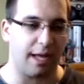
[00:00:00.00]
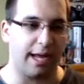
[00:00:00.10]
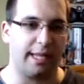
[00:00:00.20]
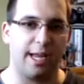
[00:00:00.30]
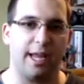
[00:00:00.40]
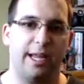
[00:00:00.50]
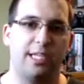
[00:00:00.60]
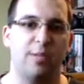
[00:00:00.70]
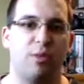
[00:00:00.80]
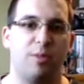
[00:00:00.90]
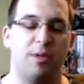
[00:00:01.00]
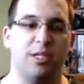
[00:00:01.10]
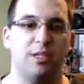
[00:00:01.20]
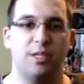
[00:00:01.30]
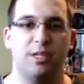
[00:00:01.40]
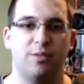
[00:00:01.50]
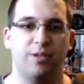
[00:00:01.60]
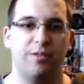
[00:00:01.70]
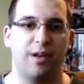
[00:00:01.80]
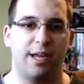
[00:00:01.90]
like teaming with him. He's a
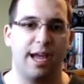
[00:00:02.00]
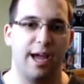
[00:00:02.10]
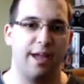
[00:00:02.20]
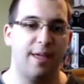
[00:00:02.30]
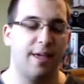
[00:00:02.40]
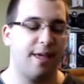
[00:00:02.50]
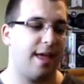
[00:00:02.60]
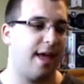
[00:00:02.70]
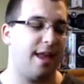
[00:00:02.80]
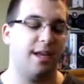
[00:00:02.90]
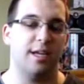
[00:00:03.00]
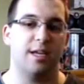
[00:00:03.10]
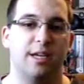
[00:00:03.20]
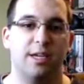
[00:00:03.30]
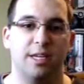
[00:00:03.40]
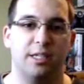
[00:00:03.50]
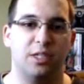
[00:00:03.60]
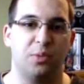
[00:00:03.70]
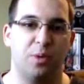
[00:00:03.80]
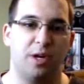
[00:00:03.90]
really fun guy, and he does
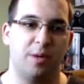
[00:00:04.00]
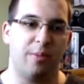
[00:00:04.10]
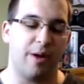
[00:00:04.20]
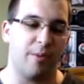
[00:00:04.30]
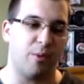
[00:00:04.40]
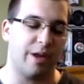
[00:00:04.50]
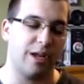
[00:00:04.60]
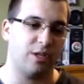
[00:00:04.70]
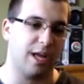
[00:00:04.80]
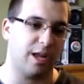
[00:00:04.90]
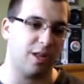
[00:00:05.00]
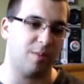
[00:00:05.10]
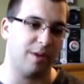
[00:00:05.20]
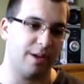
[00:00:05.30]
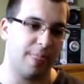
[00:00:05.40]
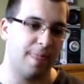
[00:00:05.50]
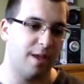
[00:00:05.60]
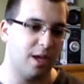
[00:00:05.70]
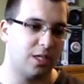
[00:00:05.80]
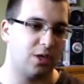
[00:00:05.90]
his work, and we'll get into that in a little bit.
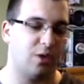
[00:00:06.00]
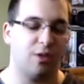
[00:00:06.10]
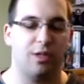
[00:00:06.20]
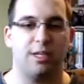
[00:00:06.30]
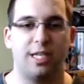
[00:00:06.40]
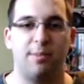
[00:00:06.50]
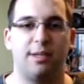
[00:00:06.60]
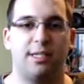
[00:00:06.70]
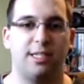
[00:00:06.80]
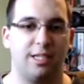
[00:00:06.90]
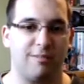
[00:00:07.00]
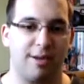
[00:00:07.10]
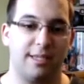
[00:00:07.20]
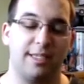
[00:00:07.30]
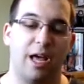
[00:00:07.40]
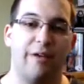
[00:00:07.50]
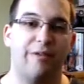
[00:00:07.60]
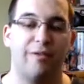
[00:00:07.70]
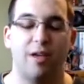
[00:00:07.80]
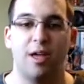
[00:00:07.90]
So the team consists of myself,